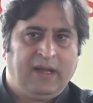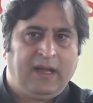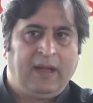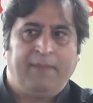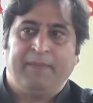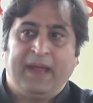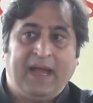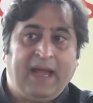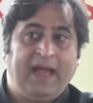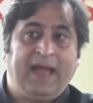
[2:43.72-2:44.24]
Uh,
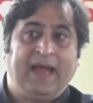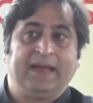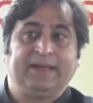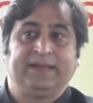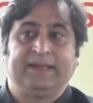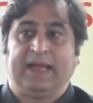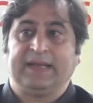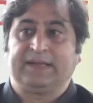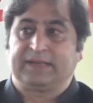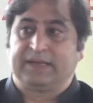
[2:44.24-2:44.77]
may I add
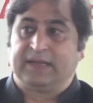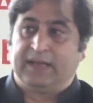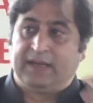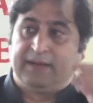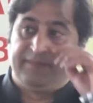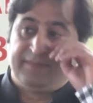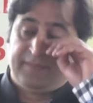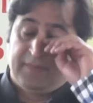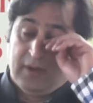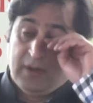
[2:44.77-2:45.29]
that uh,
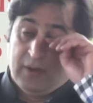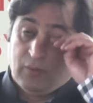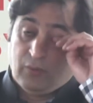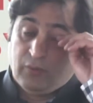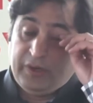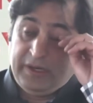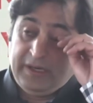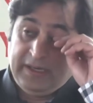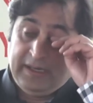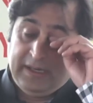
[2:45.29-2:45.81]

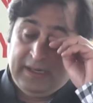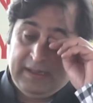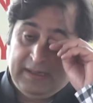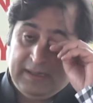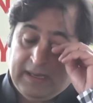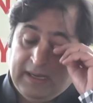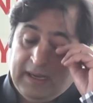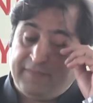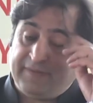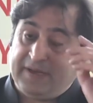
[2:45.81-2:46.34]
we
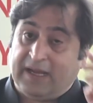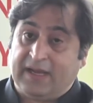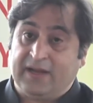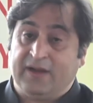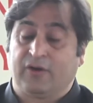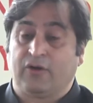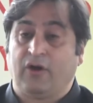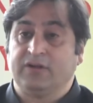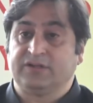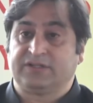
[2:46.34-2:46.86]
have taken a
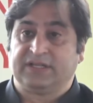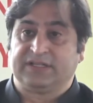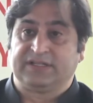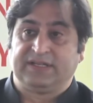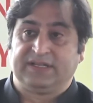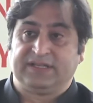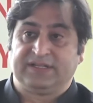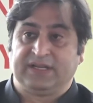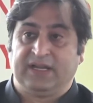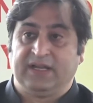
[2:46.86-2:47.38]
conscious
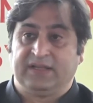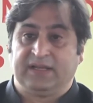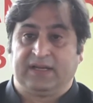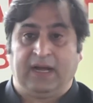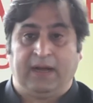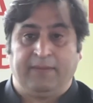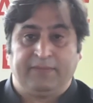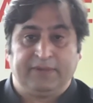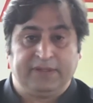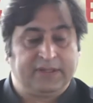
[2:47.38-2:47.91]
decision in the
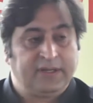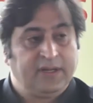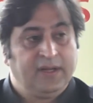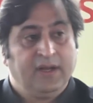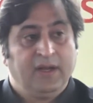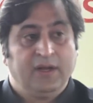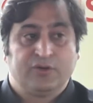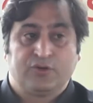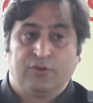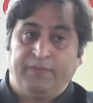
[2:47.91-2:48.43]
government
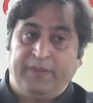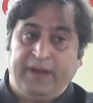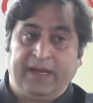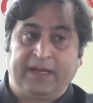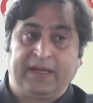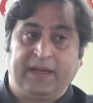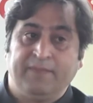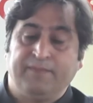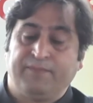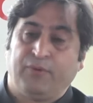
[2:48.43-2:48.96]
to
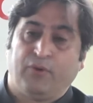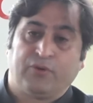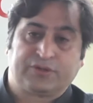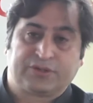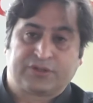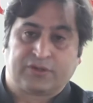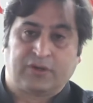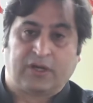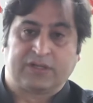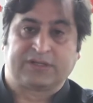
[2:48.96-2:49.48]
make
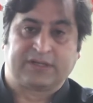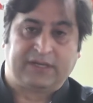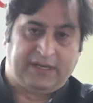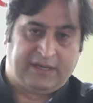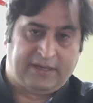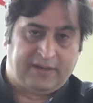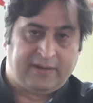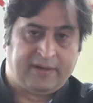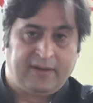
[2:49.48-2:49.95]
imports costlier